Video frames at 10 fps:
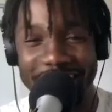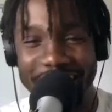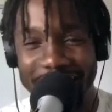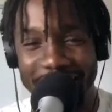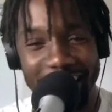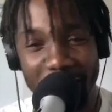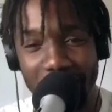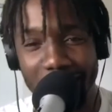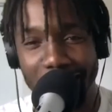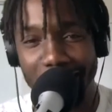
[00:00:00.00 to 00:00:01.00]
and i'm
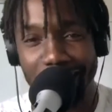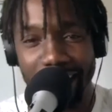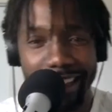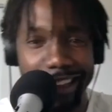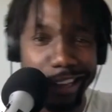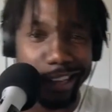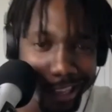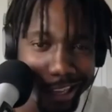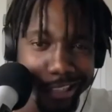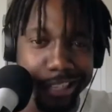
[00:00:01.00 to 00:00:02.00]
like
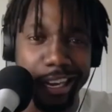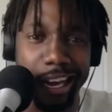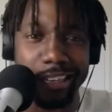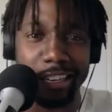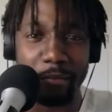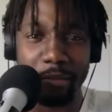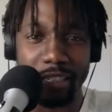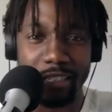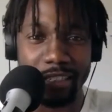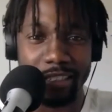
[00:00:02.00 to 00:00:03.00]
it's a goddamn
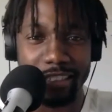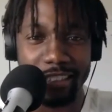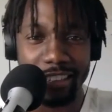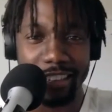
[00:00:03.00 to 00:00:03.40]
business it's a